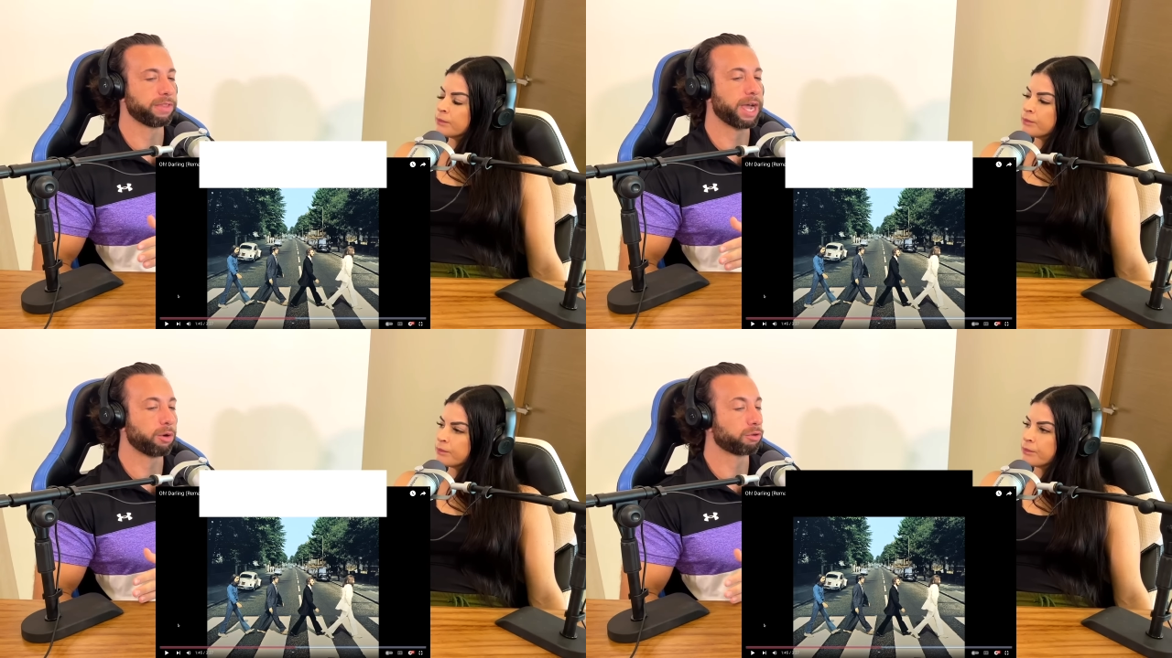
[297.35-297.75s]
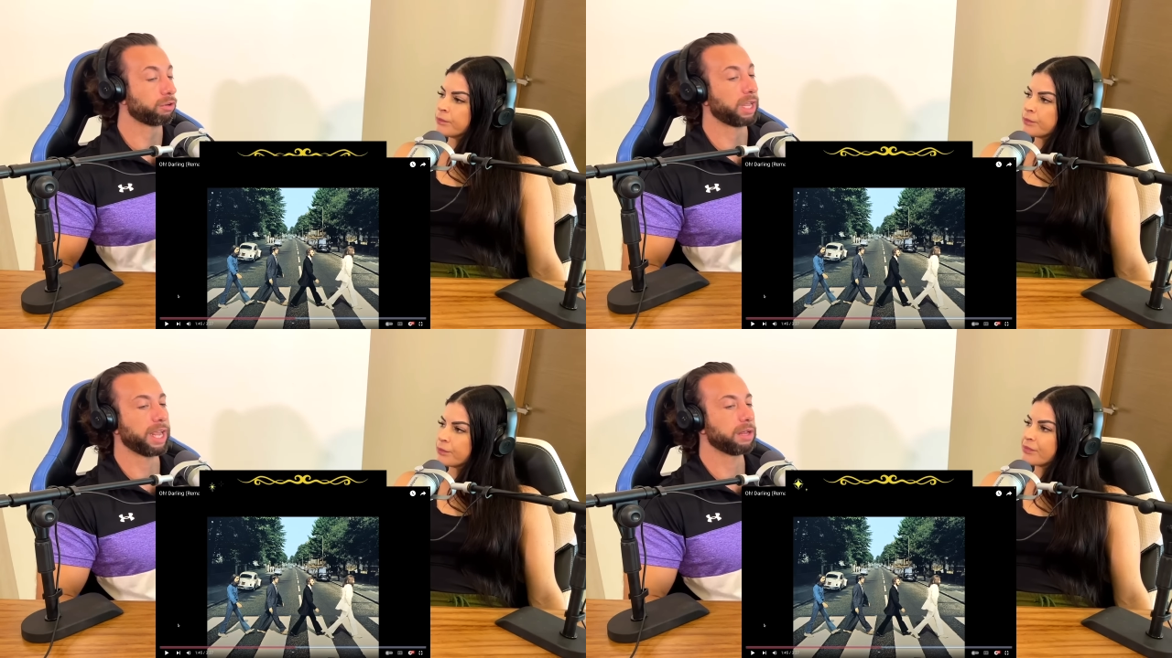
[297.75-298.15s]
Speaker 1: how
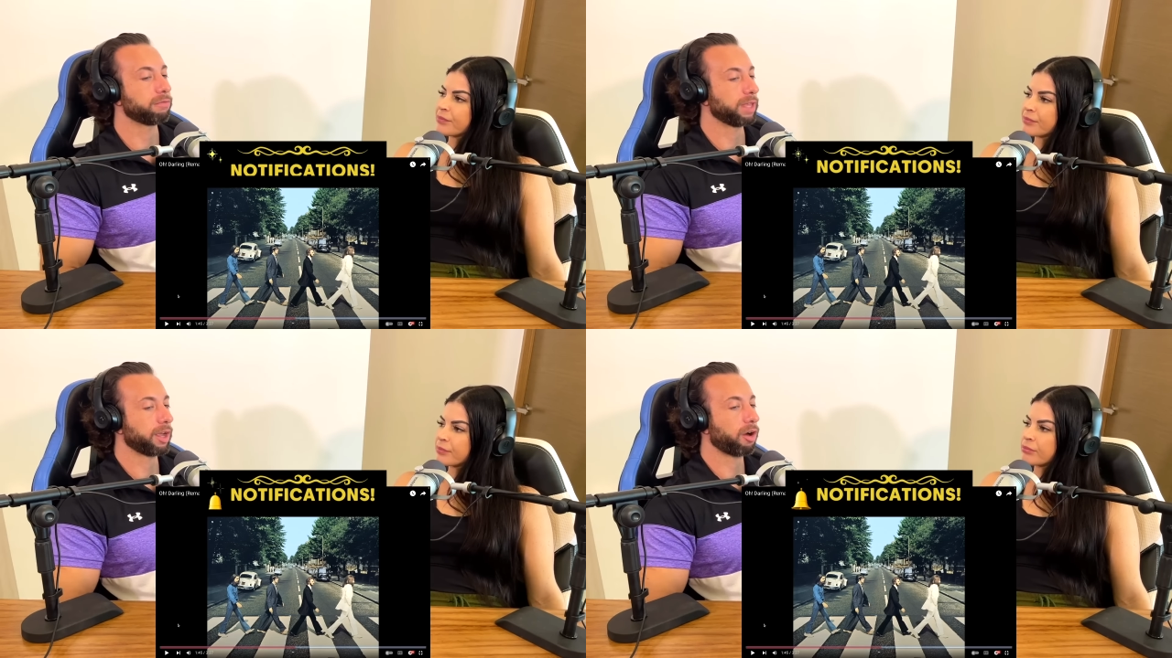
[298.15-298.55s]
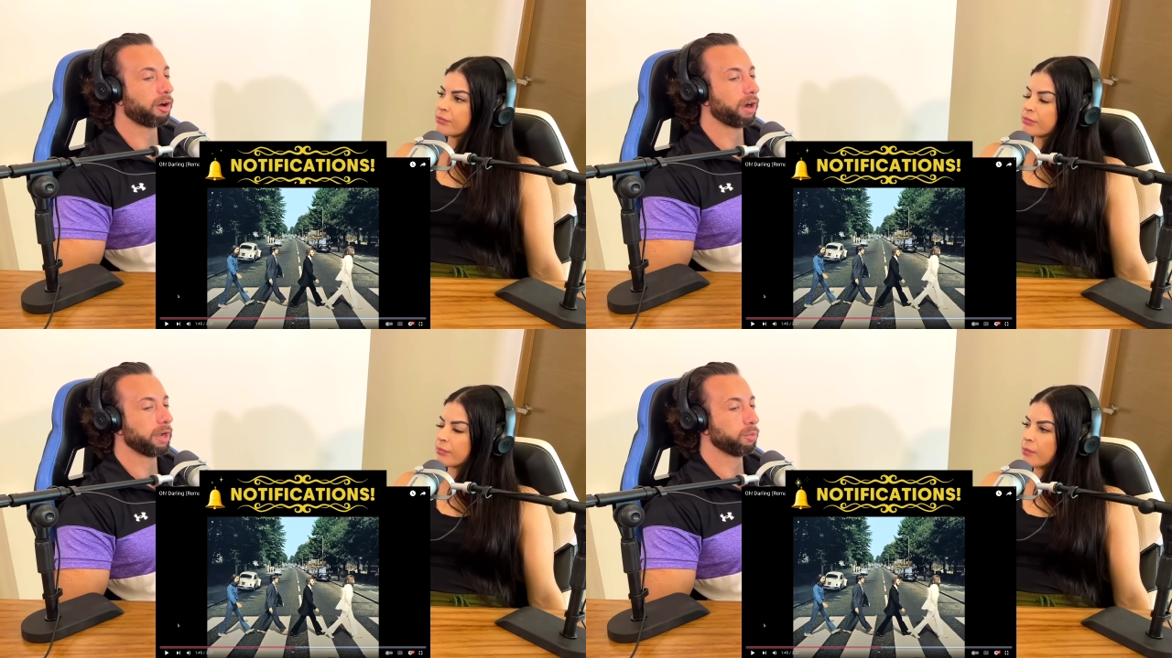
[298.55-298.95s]
creative they
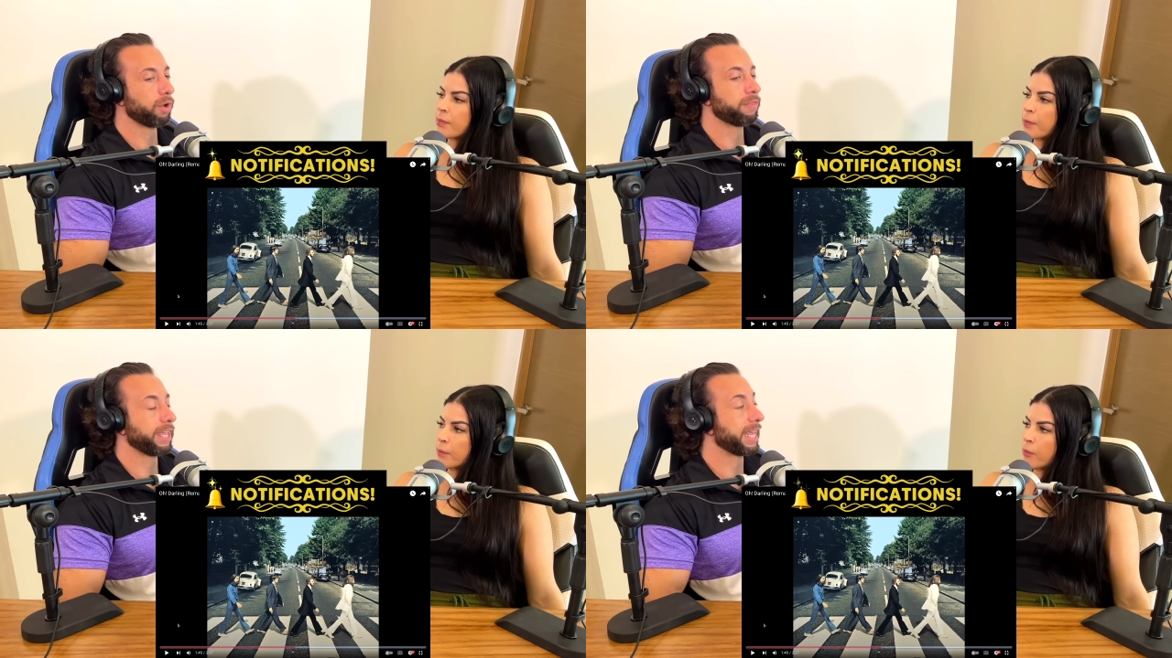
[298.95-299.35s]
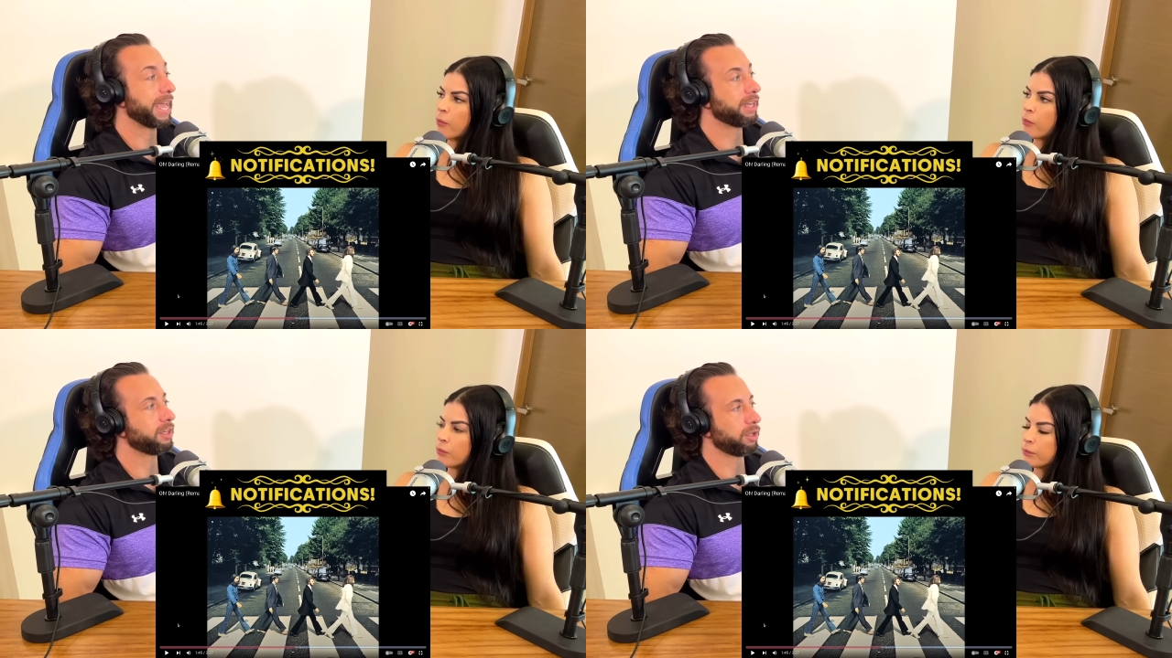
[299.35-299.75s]
are and what they
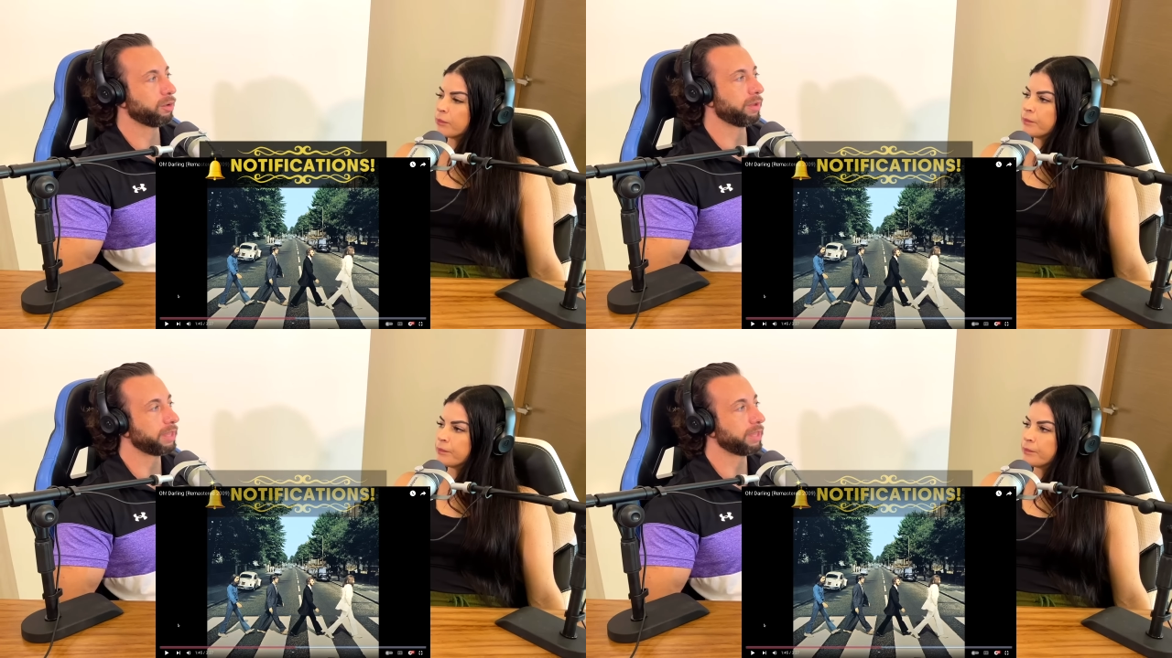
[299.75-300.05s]
can do,